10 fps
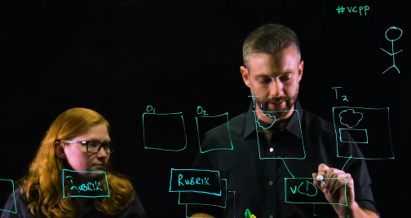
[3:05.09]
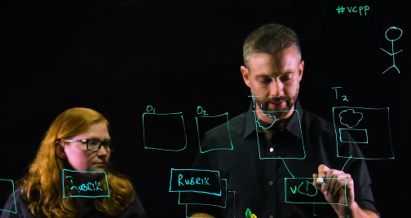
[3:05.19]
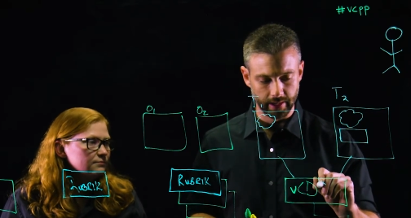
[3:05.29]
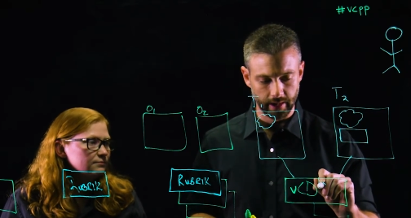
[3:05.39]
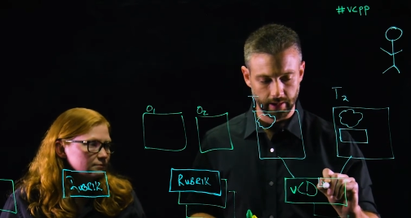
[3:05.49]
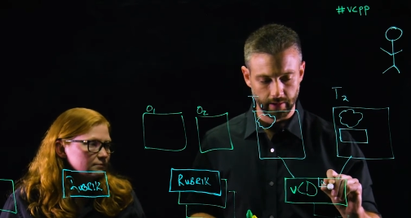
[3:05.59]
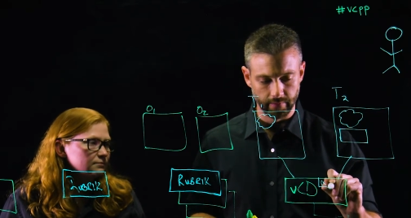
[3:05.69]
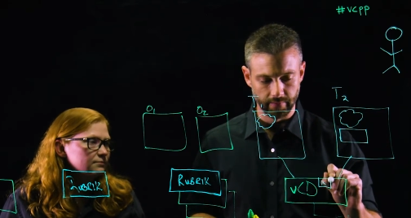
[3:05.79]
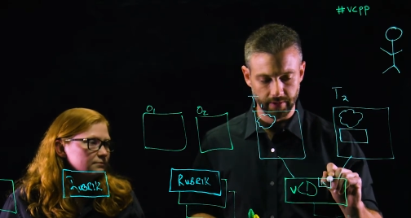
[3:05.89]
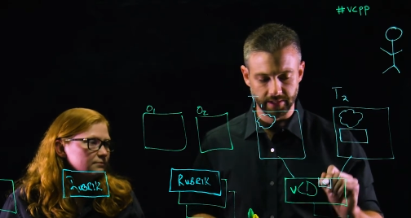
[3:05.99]
Speaker 1: inside
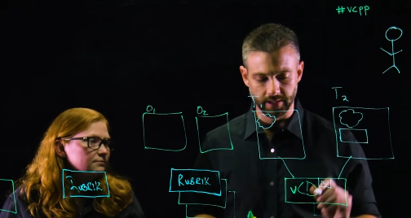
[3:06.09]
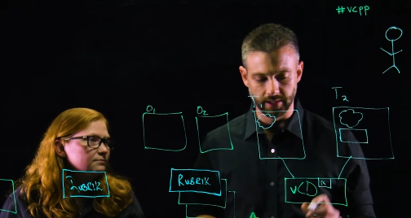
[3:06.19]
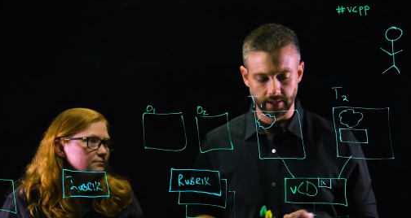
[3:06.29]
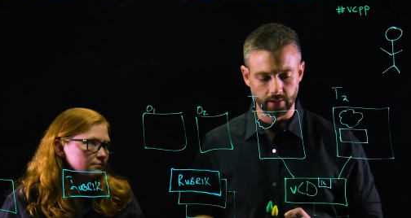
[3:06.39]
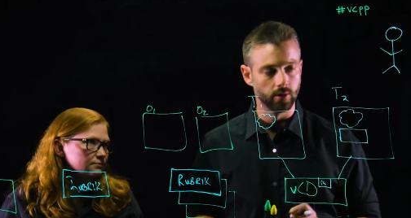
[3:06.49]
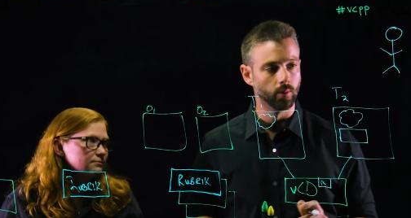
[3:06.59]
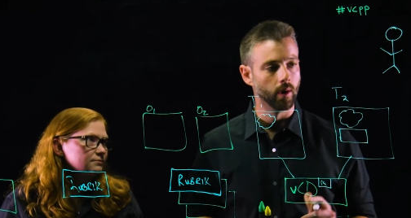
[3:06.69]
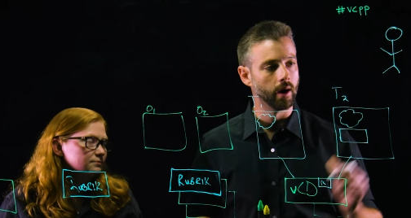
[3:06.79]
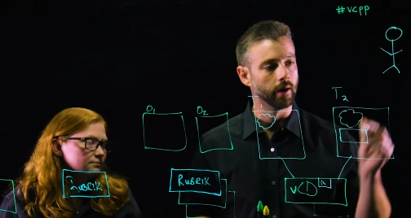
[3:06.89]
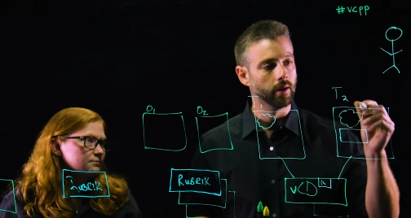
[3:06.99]
of the V C D U
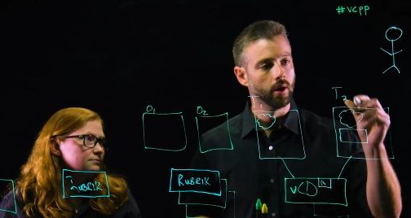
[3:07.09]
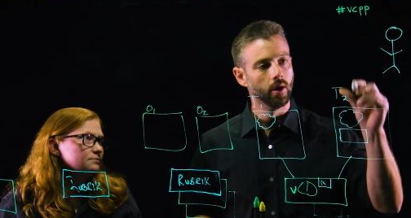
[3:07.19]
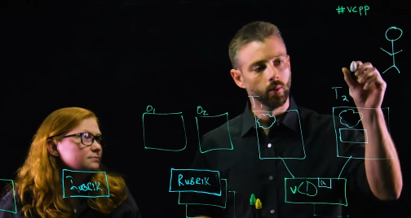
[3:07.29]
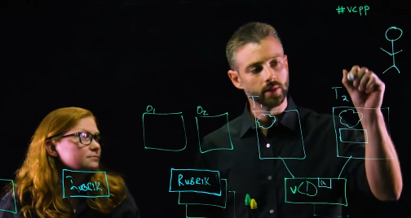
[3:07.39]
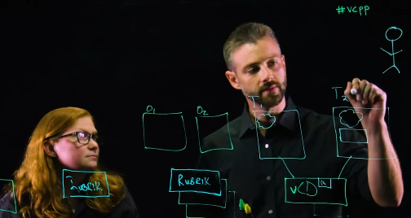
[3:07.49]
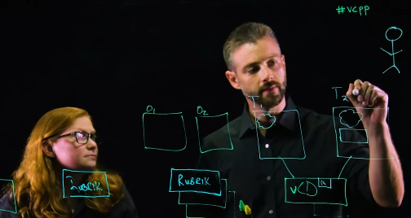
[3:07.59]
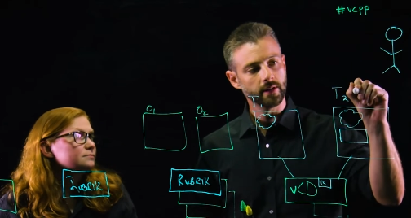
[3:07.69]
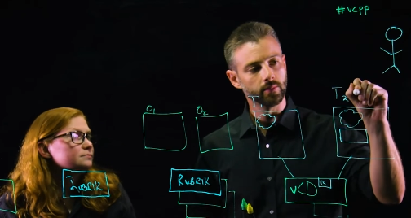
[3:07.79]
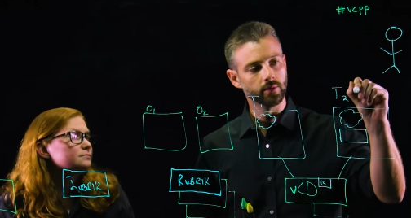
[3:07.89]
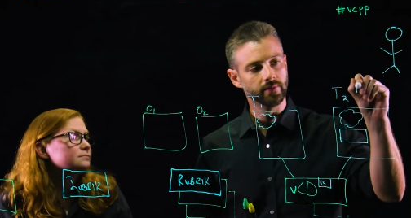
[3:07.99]
I. What's
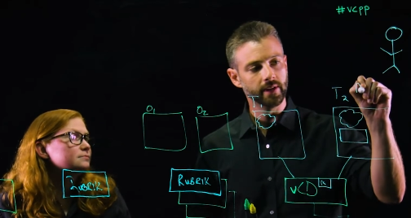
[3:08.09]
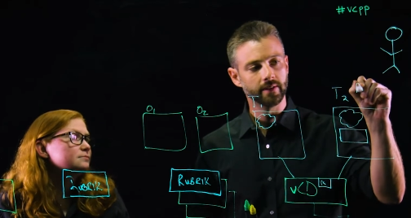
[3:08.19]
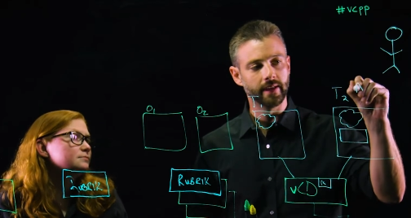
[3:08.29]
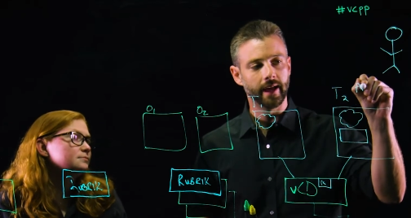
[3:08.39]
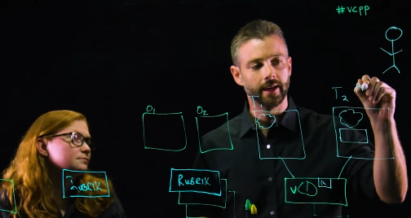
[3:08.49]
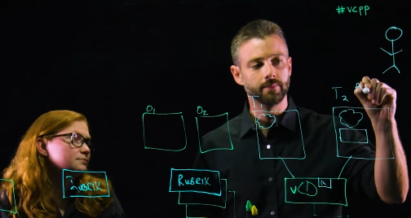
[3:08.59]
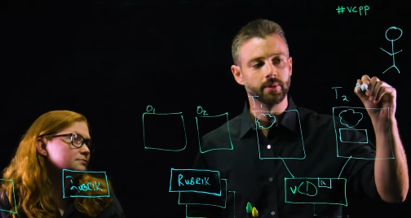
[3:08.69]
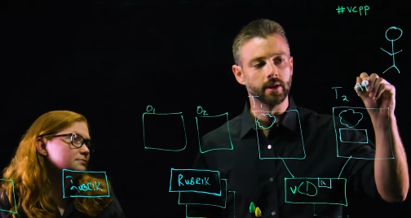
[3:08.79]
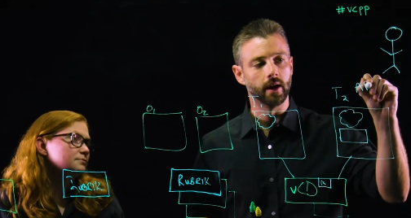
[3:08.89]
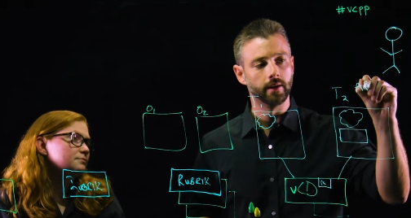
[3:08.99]
available via the A
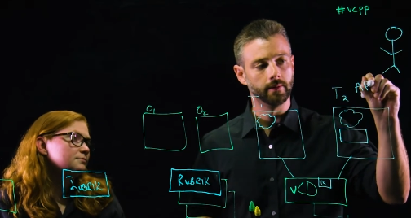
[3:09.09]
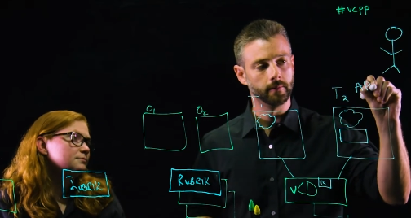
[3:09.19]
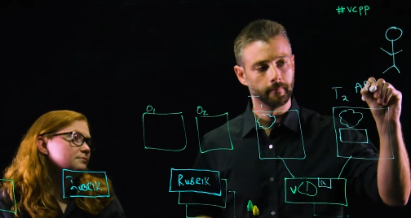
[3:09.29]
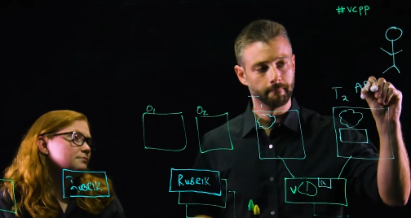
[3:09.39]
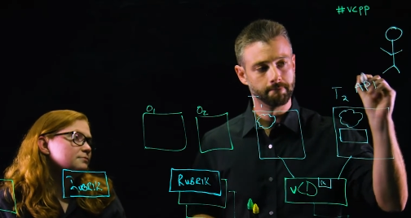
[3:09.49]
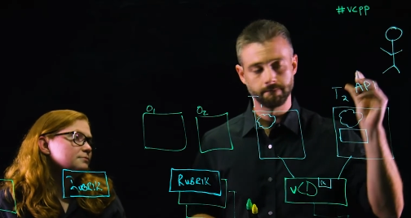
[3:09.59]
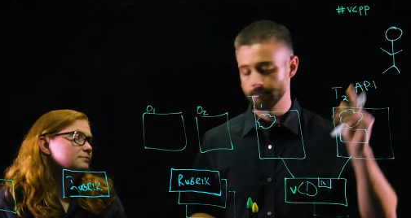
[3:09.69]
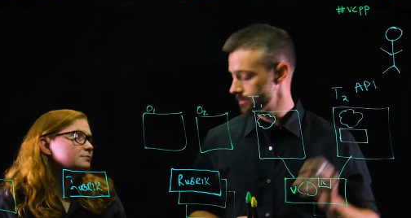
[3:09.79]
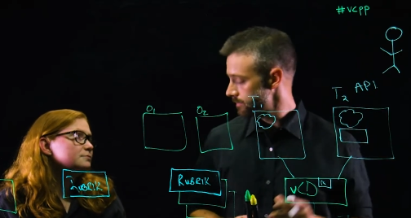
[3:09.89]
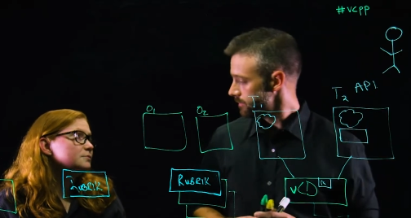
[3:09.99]
P I?
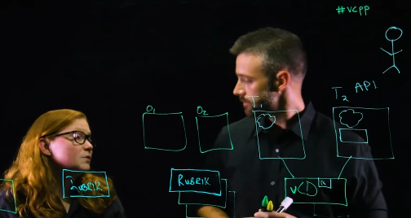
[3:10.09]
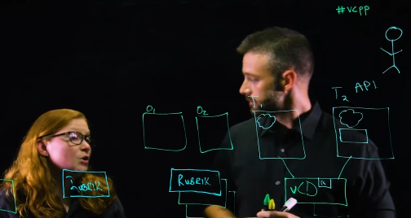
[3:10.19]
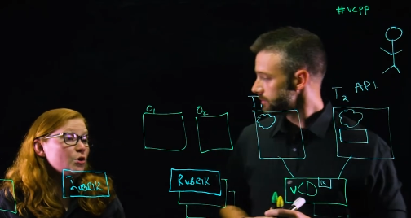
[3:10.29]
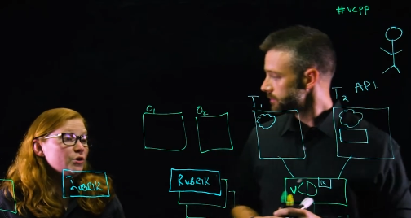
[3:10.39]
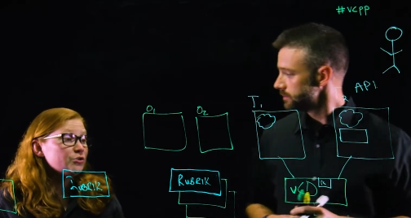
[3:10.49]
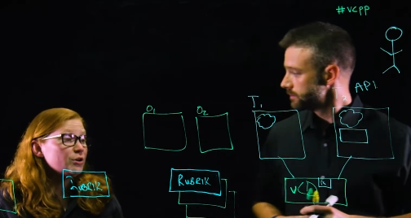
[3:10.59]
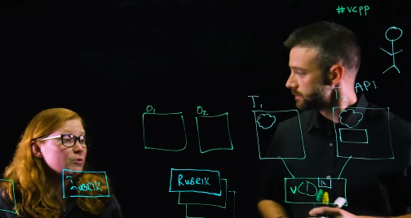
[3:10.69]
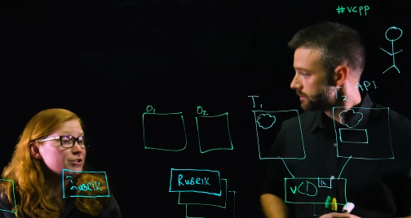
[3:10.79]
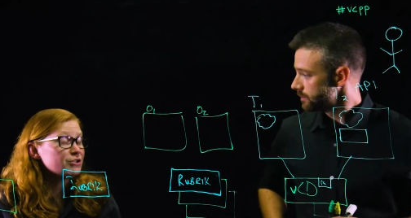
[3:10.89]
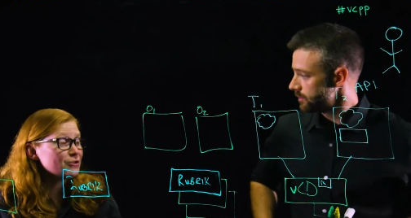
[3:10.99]
Speaker 2: That's a great
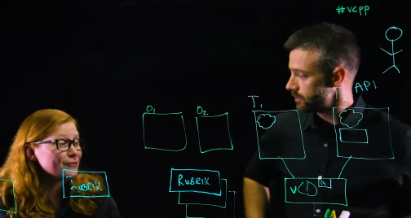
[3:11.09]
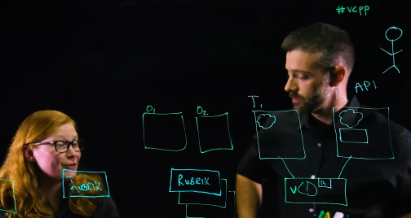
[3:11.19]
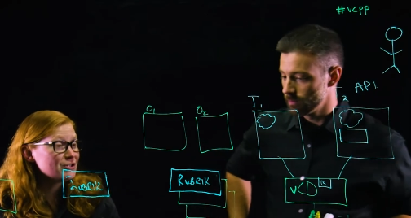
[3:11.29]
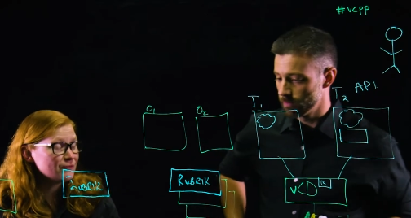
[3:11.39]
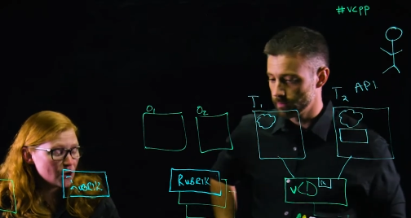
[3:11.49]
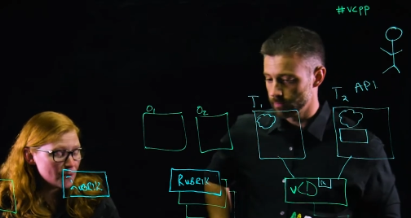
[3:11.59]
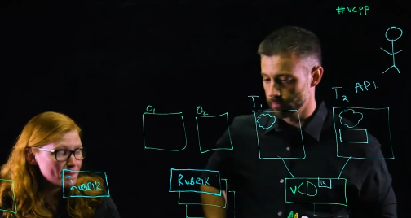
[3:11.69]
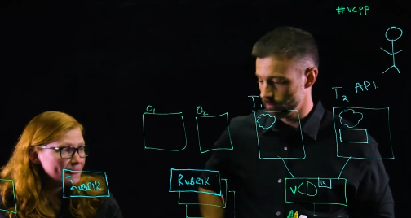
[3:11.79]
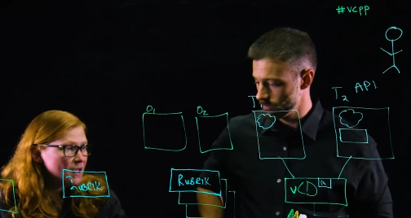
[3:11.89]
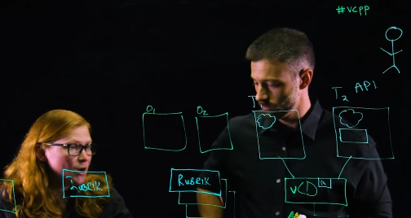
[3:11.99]
question. So first of
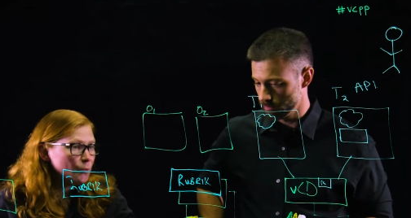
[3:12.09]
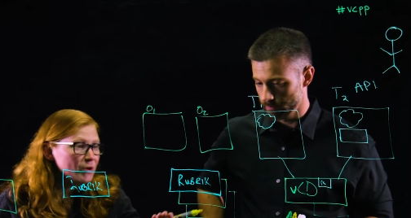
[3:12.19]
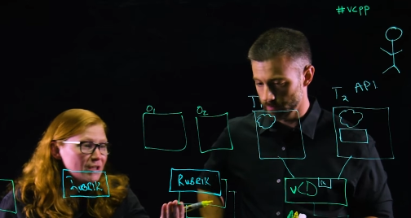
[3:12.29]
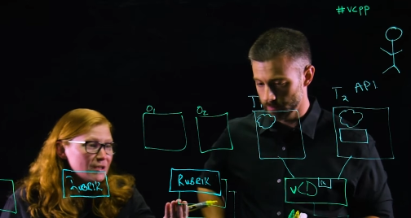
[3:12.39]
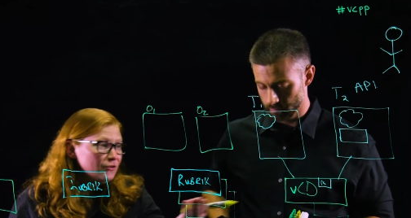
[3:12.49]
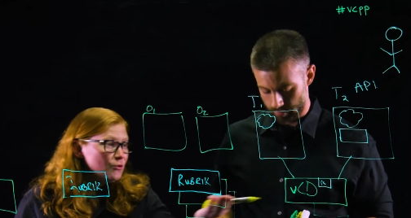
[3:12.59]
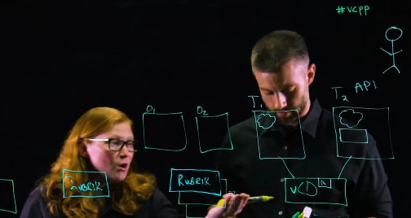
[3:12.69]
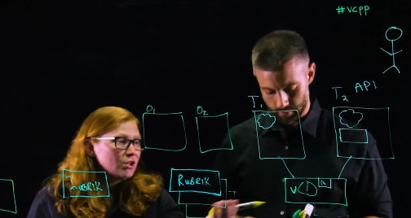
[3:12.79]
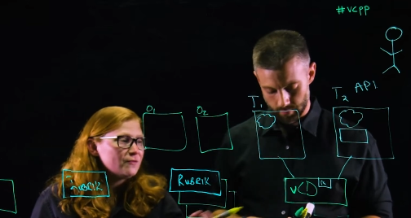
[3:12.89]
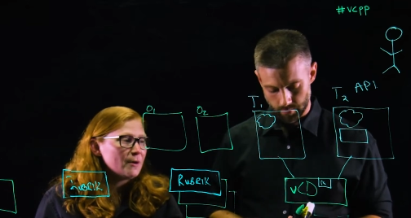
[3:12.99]
all, we do
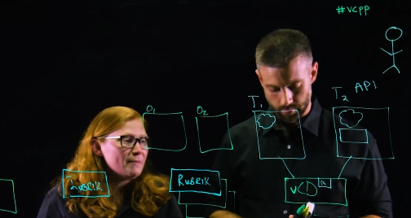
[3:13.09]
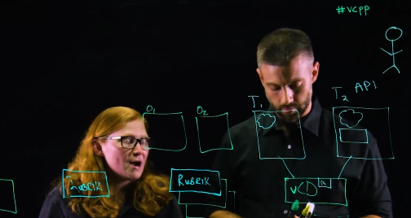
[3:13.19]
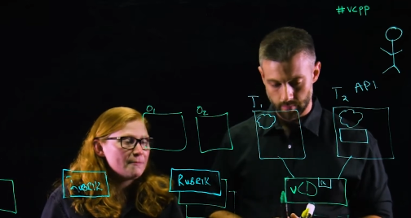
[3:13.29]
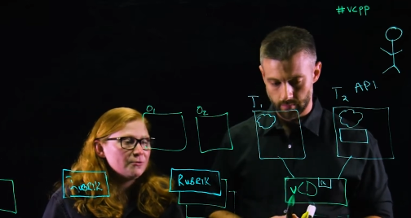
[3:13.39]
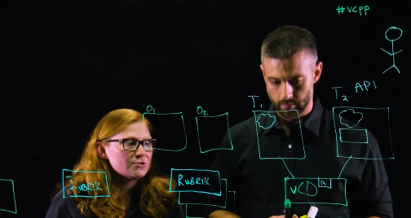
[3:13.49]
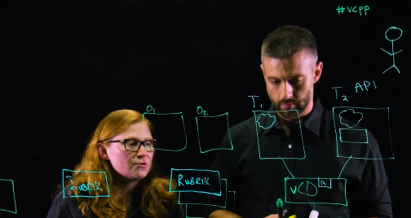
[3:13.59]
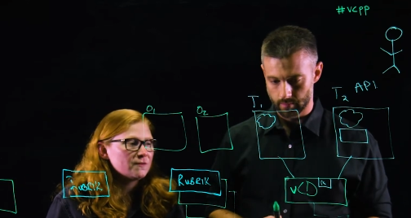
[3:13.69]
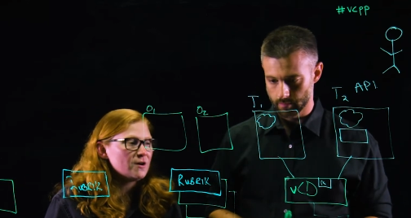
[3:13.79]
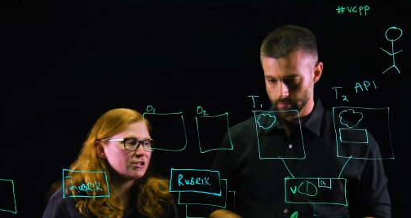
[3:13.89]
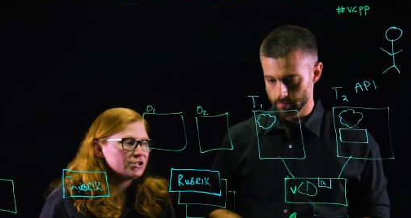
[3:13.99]
all of our backup and
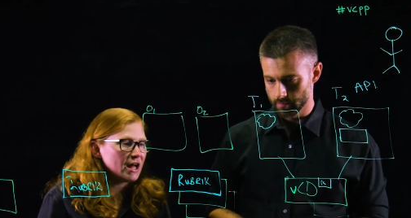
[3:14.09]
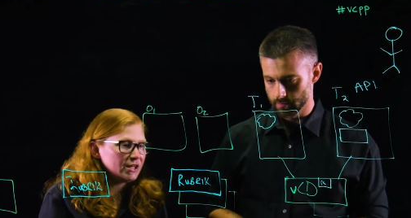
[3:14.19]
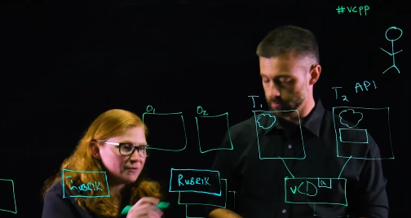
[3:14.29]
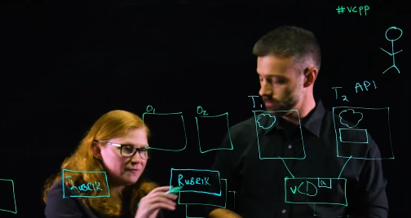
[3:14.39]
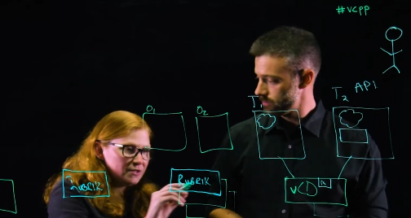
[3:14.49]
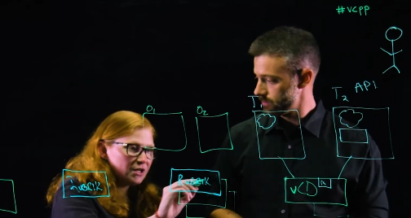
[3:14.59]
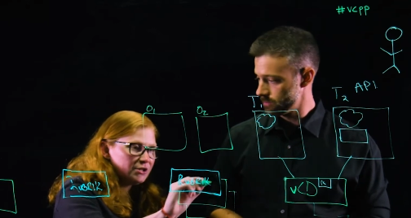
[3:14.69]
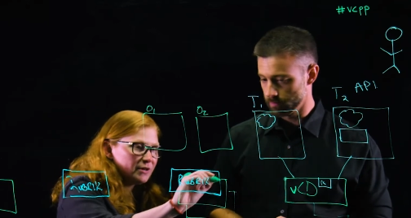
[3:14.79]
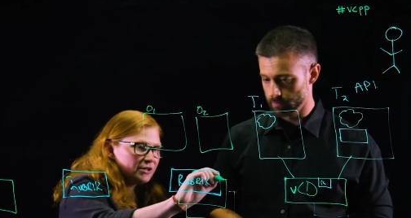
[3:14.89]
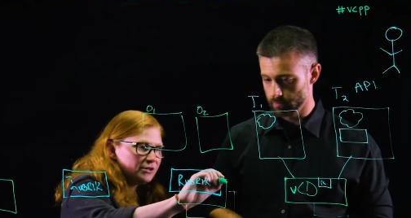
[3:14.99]
restore functionality with
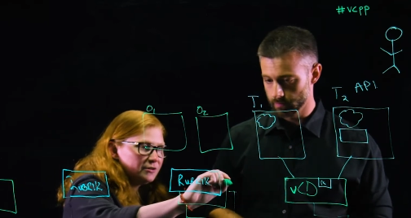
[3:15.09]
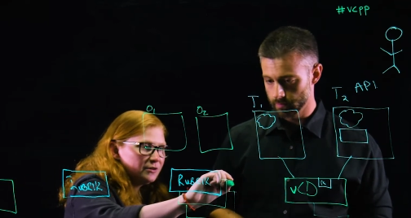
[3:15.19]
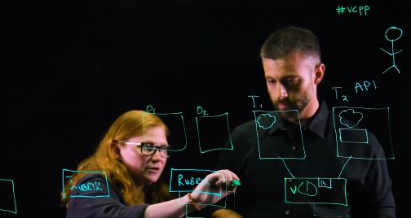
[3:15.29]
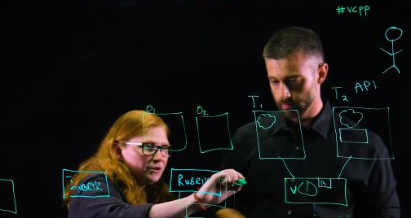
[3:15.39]
vCloud Director